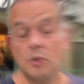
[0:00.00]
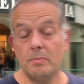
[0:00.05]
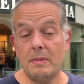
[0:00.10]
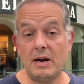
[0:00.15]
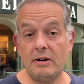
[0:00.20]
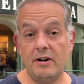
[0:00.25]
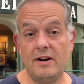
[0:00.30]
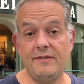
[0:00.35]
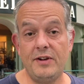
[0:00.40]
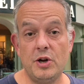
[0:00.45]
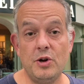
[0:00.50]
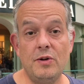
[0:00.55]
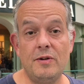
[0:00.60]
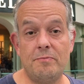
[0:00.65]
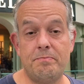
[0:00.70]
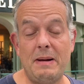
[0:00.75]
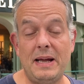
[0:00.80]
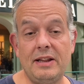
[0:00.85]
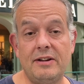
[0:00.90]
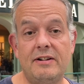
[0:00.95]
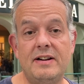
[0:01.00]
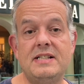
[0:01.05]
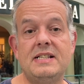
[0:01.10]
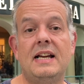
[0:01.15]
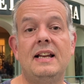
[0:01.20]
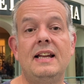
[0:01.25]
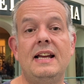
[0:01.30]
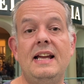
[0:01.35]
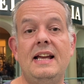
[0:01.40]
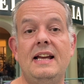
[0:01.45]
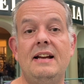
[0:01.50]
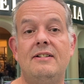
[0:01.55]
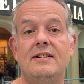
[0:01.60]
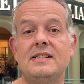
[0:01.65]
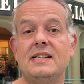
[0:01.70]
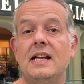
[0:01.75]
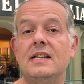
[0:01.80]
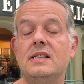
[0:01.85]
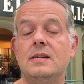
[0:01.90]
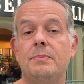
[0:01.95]
my review of Bella Italia here at
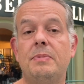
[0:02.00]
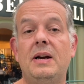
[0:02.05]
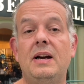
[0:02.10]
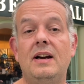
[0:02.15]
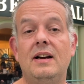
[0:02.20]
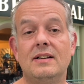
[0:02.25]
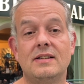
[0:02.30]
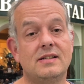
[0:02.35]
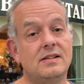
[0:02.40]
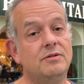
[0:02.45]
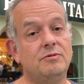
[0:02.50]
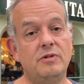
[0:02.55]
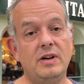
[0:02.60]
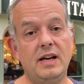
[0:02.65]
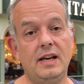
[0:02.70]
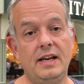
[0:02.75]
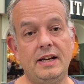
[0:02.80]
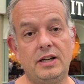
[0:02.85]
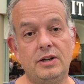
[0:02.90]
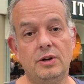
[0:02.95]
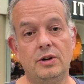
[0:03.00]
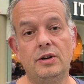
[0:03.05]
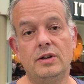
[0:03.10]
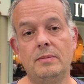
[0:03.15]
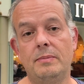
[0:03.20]
Center Parcs, really good.